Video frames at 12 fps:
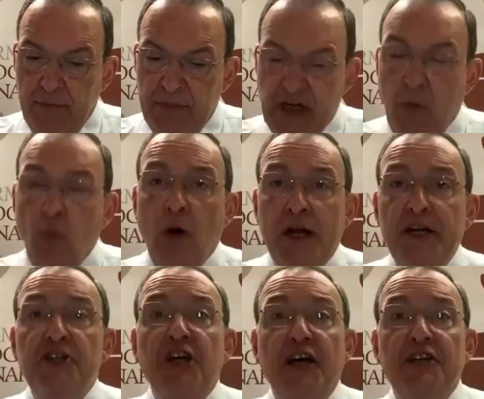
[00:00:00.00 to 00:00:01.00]
you know, what a
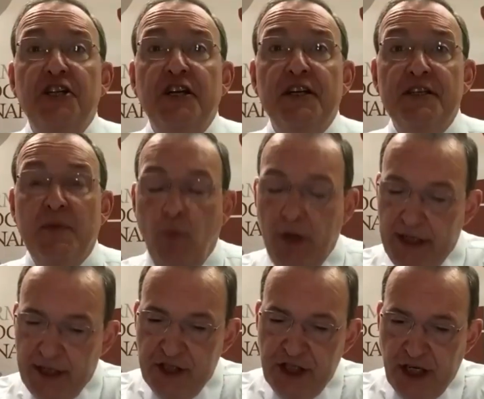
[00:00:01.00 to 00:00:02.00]
judge is and what
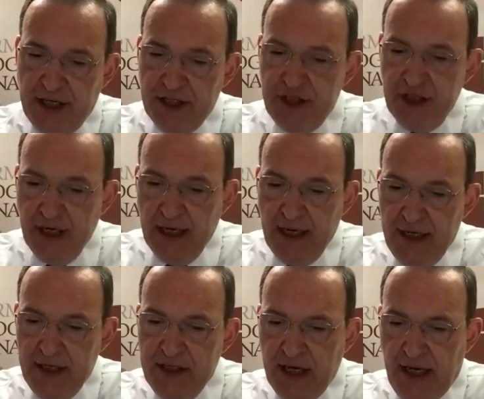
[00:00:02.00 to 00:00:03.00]
a judge
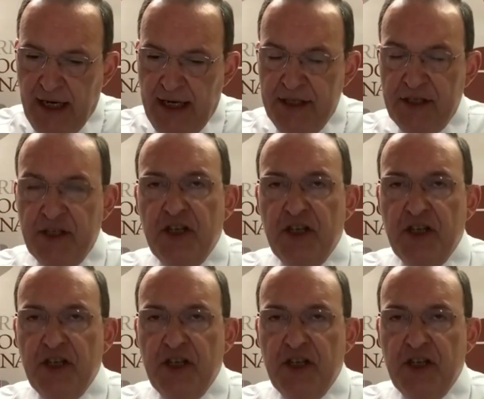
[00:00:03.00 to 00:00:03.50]
does.